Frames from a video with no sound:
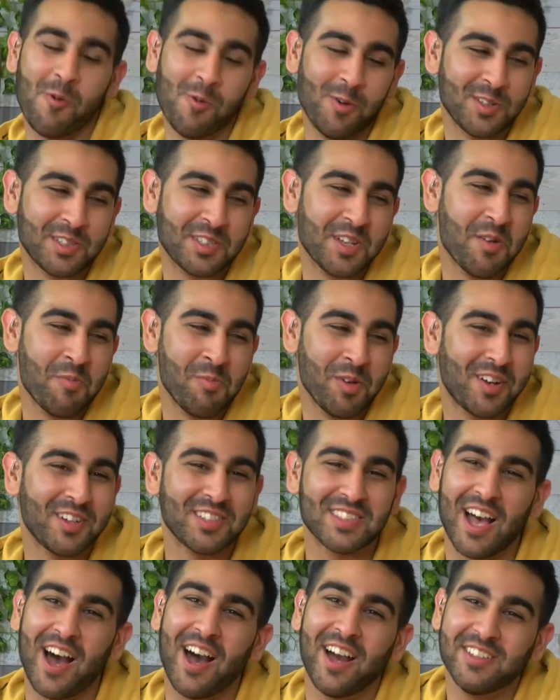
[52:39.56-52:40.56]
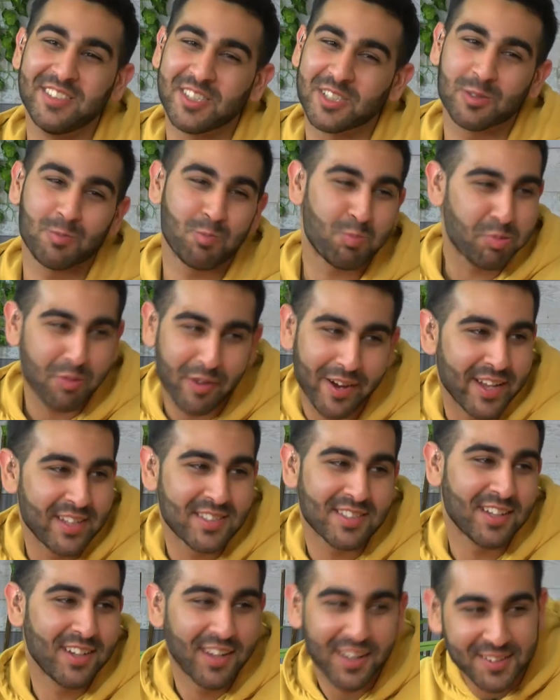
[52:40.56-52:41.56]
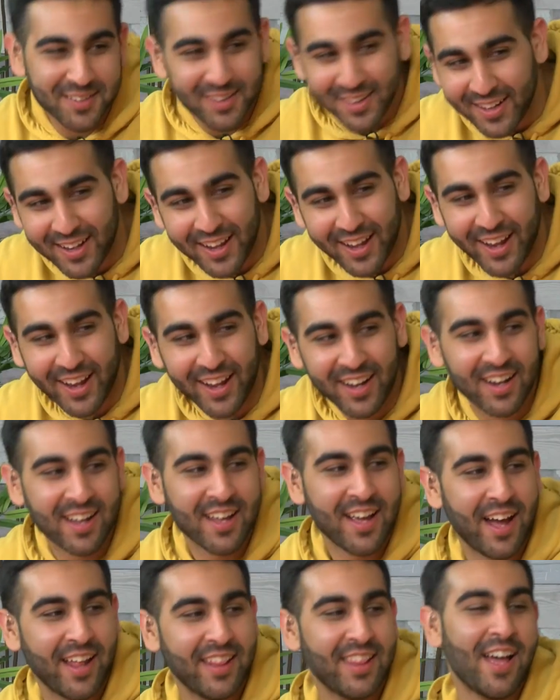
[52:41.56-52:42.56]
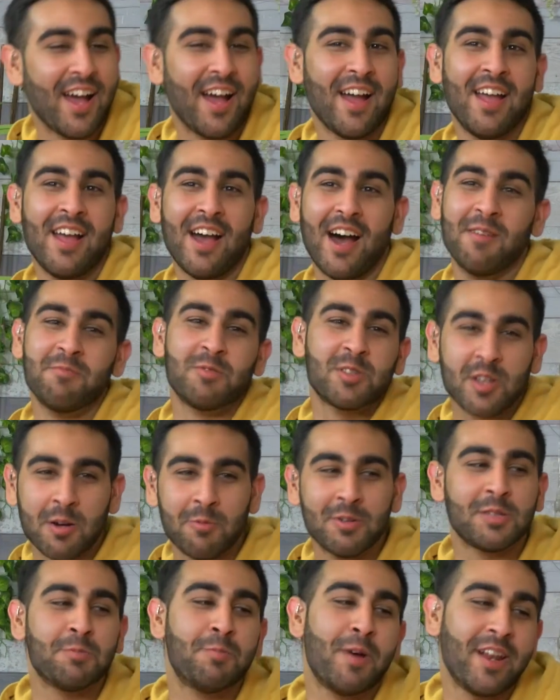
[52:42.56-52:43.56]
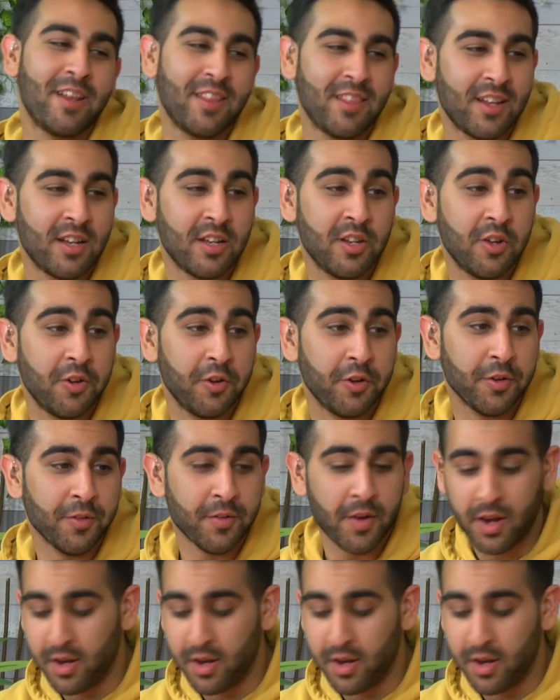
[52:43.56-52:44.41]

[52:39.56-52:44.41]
awesome because I just prayed Salatul Layl and that I'm so much better than you,